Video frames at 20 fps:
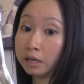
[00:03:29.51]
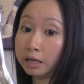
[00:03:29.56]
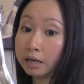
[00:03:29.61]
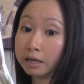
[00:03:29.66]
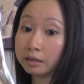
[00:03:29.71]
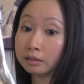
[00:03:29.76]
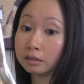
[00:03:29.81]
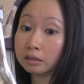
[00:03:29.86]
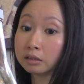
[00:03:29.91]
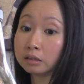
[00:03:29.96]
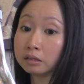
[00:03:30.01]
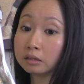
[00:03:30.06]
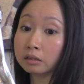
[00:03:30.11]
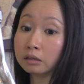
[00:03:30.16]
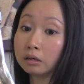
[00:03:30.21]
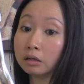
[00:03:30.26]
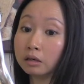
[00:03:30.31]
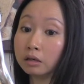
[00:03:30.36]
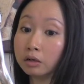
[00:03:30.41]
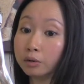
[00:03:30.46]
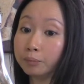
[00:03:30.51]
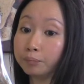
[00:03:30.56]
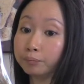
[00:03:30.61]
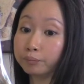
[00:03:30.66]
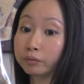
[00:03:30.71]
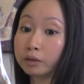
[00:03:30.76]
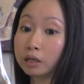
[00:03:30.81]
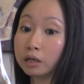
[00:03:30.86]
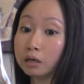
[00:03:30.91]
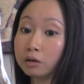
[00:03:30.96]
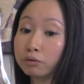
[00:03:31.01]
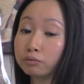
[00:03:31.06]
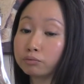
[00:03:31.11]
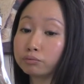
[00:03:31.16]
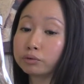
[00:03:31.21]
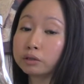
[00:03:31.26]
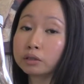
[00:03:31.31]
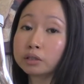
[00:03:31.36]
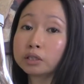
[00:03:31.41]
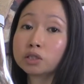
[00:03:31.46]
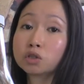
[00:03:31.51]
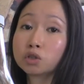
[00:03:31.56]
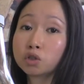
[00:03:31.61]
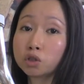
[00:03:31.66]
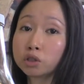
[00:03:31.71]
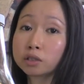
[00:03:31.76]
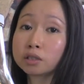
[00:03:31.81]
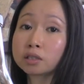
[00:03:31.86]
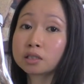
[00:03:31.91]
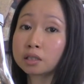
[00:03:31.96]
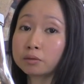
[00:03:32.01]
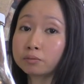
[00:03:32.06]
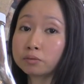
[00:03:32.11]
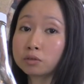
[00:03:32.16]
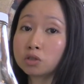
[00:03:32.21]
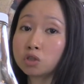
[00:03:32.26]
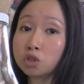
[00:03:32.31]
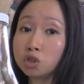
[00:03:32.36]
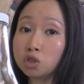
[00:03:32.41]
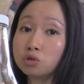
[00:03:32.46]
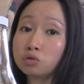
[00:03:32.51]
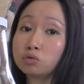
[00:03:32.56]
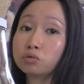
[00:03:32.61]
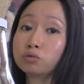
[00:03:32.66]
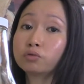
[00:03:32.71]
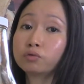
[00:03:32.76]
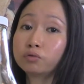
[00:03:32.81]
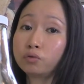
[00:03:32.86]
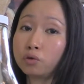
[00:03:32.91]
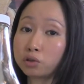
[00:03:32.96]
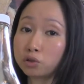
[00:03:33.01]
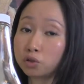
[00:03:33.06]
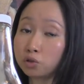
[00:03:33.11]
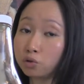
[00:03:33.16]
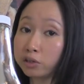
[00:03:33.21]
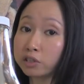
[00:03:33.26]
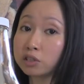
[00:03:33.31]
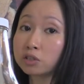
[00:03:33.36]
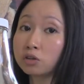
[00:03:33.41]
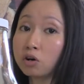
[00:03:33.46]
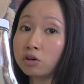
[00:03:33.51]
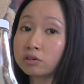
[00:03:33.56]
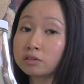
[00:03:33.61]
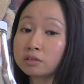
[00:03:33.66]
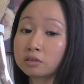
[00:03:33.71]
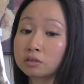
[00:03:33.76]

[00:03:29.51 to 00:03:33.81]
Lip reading: And this is a really good substitute for soy sauce.